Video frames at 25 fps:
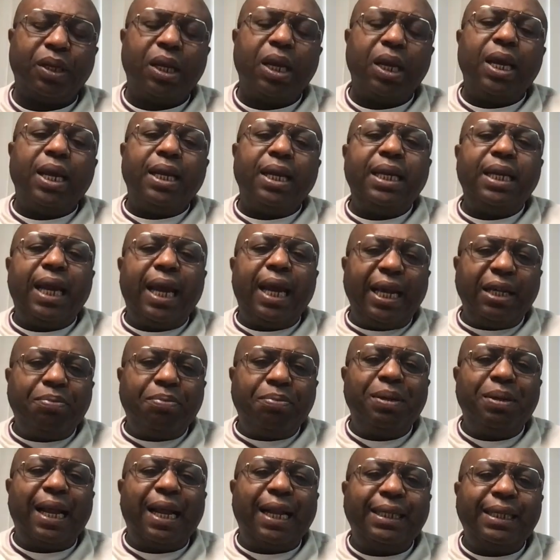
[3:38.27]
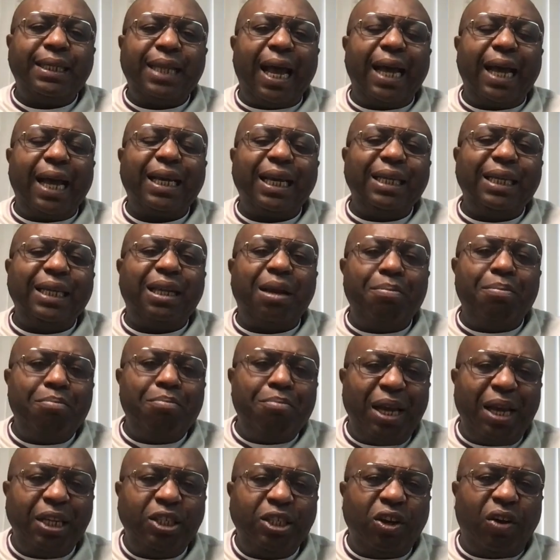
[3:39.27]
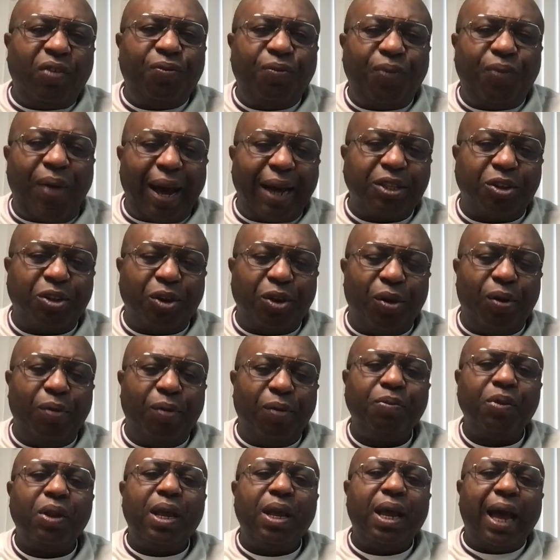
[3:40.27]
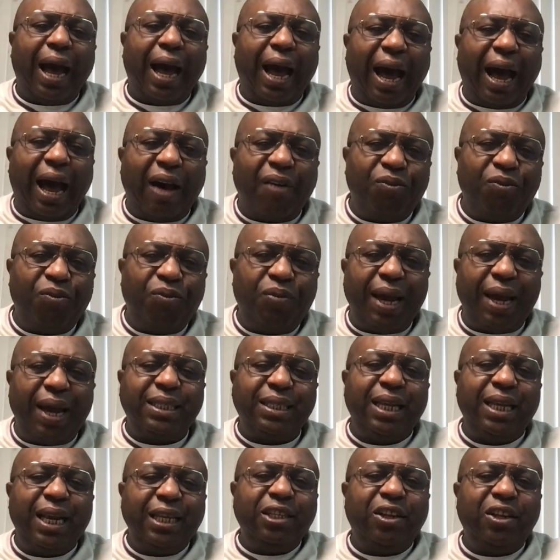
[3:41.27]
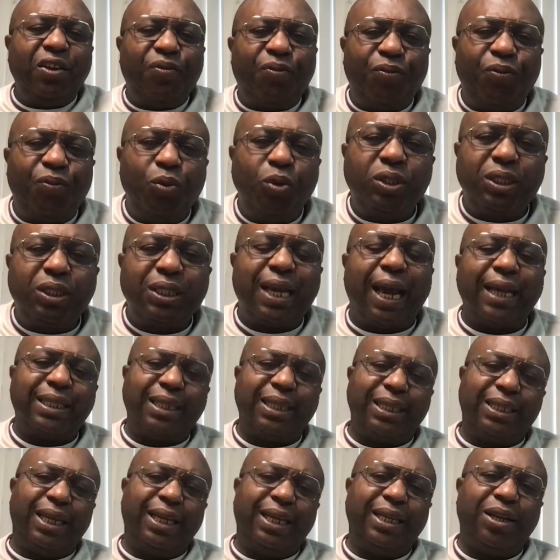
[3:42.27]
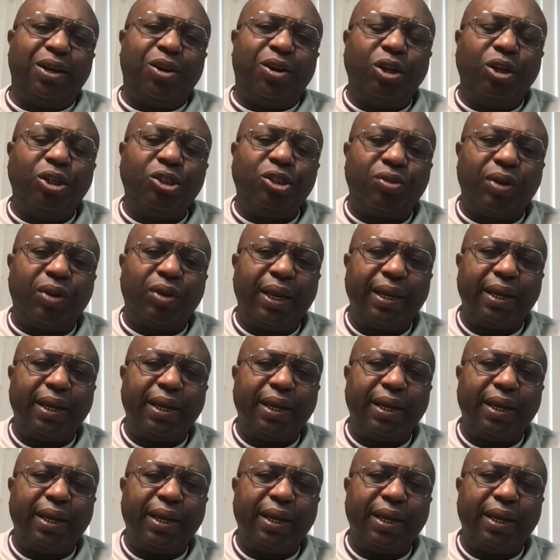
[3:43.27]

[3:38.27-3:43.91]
The herdsmen attack is a major factor affecting the food scarcity in the country.